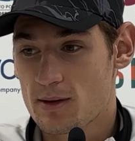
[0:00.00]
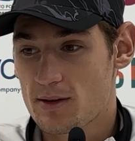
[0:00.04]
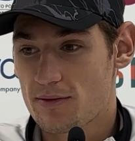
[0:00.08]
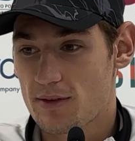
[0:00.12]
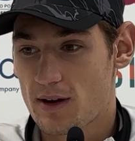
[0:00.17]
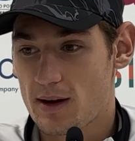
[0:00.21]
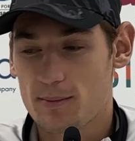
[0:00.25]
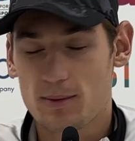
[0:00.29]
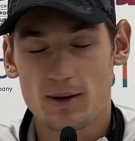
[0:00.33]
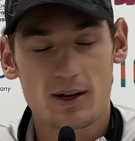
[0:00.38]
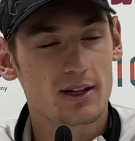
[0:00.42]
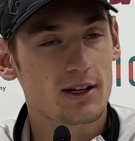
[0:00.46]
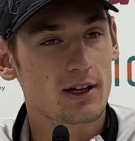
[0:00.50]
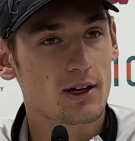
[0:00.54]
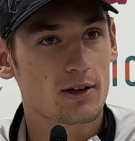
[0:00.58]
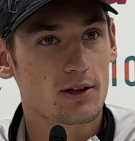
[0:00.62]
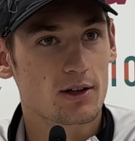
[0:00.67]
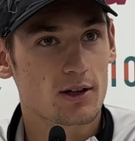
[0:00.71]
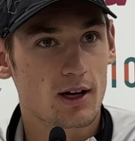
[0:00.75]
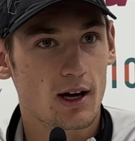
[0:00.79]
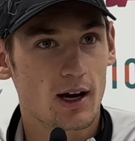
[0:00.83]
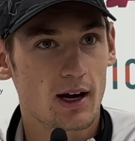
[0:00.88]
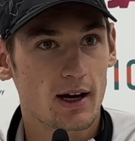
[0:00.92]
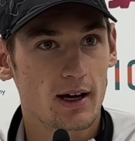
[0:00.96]
If I play the
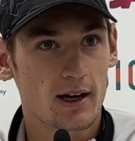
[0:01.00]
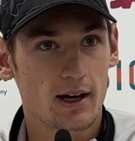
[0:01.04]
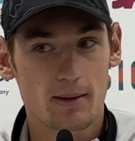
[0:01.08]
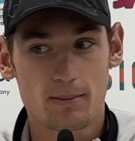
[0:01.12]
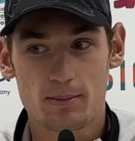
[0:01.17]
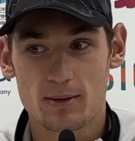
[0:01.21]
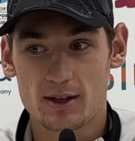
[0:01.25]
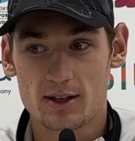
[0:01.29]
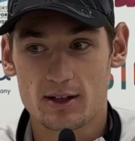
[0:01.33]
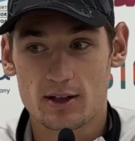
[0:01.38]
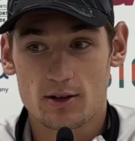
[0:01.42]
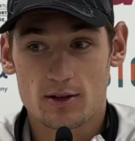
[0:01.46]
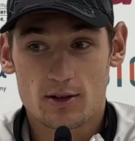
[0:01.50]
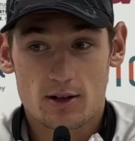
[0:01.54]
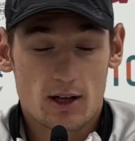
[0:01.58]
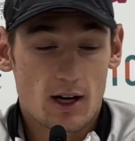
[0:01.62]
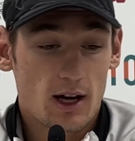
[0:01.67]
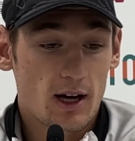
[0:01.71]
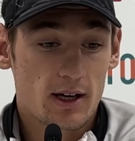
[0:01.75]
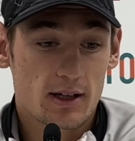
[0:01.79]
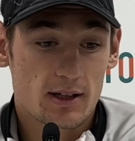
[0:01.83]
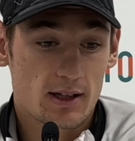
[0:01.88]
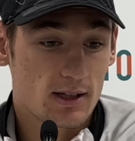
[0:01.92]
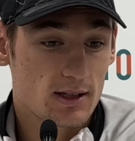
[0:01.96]
other guy, I play the other
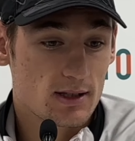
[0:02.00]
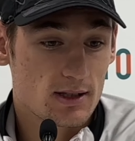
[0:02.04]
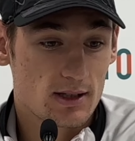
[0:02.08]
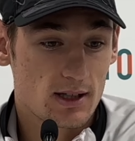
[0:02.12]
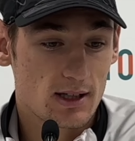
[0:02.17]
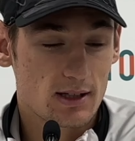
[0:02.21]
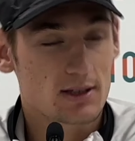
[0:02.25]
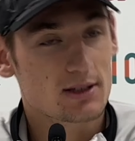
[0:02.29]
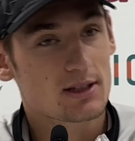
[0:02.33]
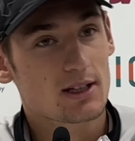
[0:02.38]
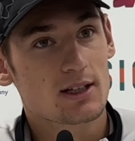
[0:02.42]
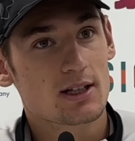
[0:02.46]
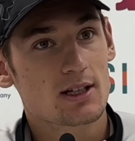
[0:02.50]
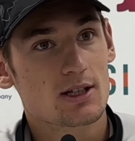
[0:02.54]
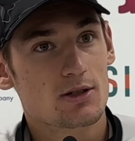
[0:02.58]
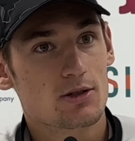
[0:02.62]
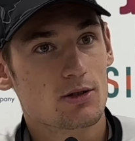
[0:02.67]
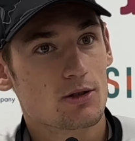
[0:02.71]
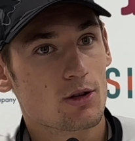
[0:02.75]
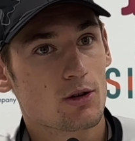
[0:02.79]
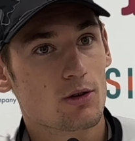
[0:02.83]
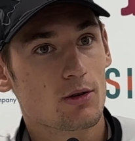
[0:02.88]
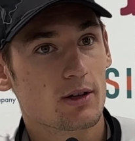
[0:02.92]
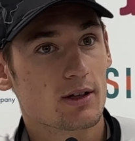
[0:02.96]
guy. That's tennis,
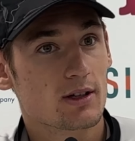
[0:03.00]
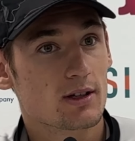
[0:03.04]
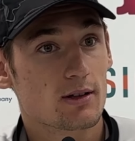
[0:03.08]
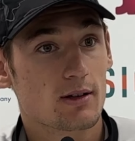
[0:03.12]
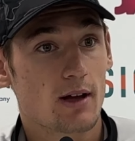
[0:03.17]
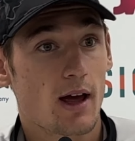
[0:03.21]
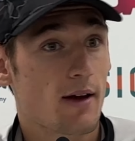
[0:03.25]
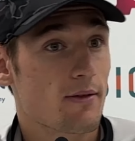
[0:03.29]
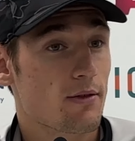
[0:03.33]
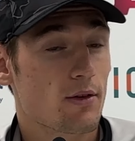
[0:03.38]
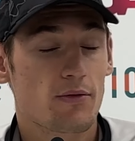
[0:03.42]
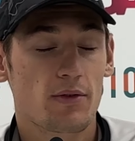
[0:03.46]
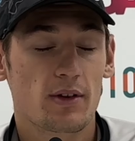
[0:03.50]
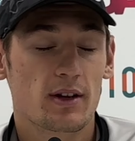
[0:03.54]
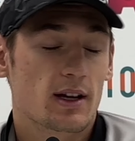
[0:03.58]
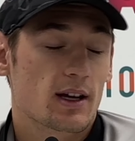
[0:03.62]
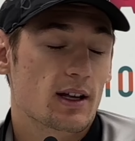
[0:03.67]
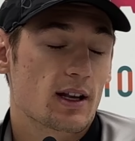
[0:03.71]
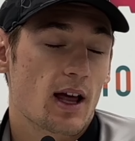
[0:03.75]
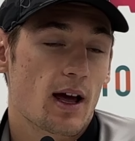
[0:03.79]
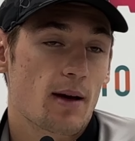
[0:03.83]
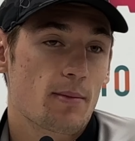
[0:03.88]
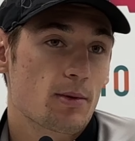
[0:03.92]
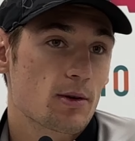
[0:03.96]
you know. And everything
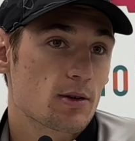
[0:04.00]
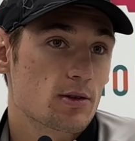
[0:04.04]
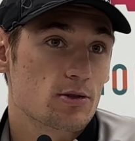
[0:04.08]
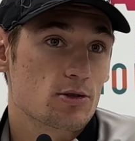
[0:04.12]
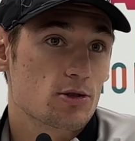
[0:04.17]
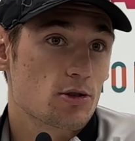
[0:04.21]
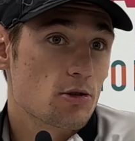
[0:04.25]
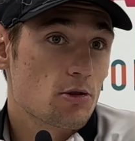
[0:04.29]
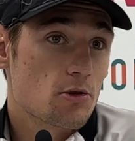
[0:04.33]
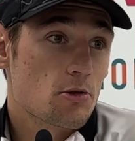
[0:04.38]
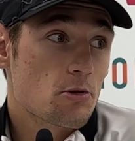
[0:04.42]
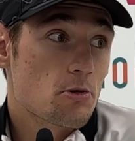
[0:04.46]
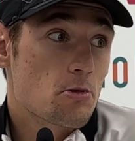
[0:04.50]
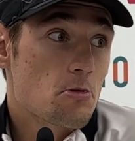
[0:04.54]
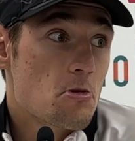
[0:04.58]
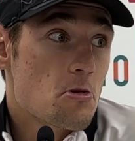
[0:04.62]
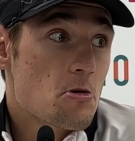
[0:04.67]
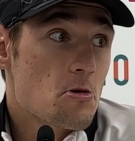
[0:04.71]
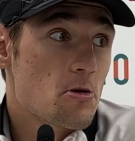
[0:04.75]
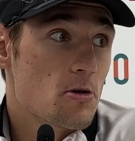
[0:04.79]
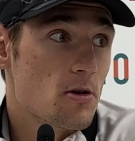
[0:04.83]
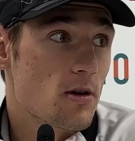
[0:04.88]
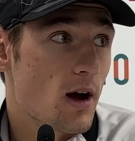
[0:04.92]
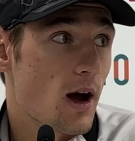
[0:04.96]
can happen. So.
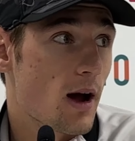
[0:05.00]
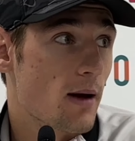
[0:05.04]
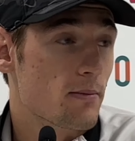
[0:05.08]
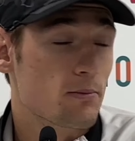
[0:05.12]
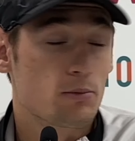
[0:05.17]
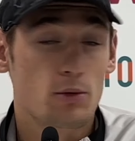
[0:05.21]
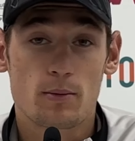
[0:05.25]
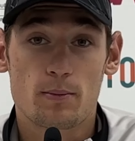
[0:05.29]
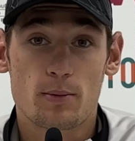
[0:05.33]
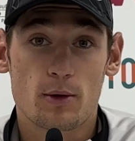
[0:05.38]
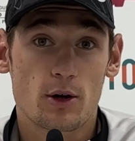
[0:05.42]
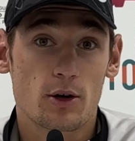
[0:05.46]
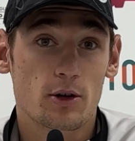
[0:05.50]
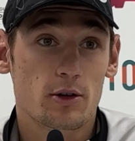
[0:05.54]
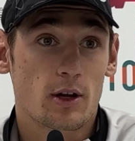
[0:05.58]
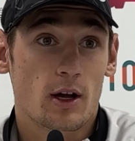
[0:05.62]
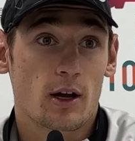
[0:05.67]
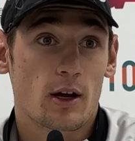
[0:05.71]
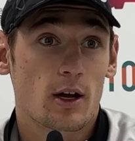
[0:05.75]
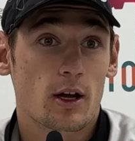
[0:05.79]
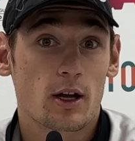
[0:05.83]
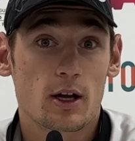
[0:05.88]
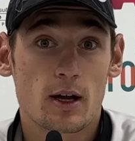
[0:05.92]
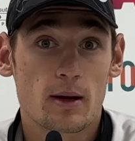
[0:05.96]
I'm prepared.
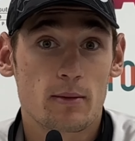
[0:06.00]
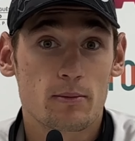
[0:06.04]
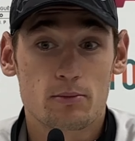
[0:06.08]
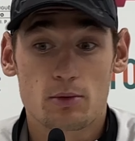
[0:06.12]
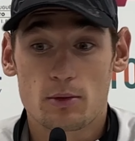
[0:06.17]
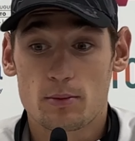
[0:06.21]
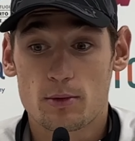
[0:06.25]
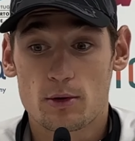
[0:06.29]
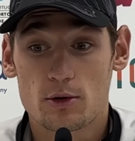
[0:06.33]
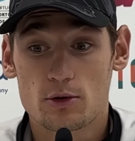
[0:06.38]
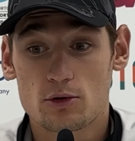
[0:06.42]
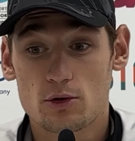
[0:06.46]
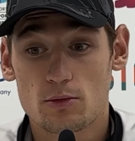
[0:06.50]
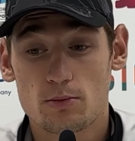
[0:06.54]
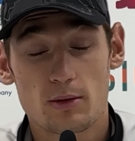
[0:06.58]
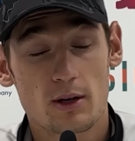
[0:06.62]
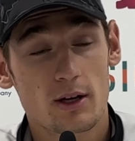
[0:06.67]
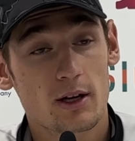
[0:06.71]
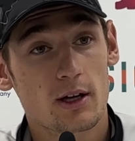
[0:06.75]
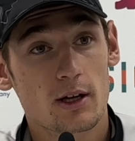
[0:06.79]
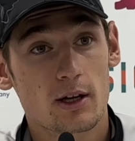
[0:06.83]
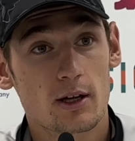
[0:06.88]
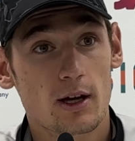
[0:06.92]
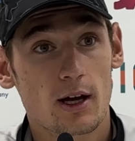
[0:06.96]
I am prepared to
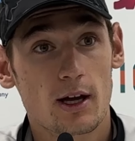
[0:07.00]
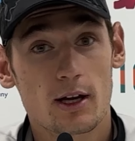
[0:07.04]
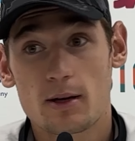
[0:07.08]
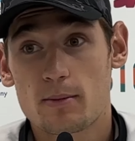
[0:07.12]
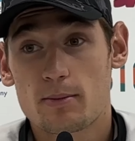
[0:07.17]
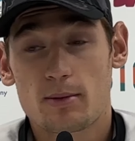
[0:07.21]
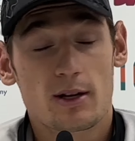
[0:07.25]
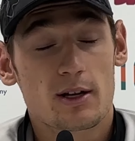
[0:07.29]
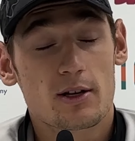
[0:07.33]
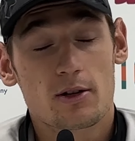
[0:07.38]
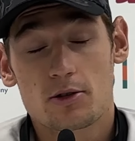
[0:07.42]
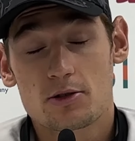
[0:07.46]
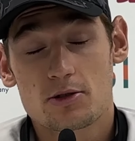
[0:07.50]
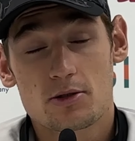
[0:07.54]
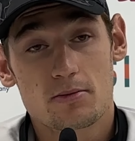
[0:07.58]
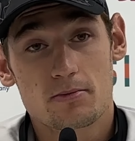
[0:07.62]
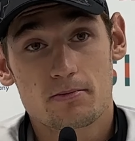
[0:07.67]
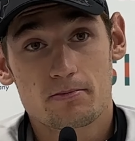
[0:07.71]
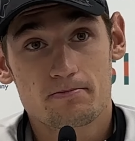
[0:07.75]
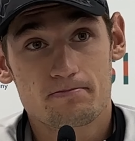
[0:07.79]
play any players.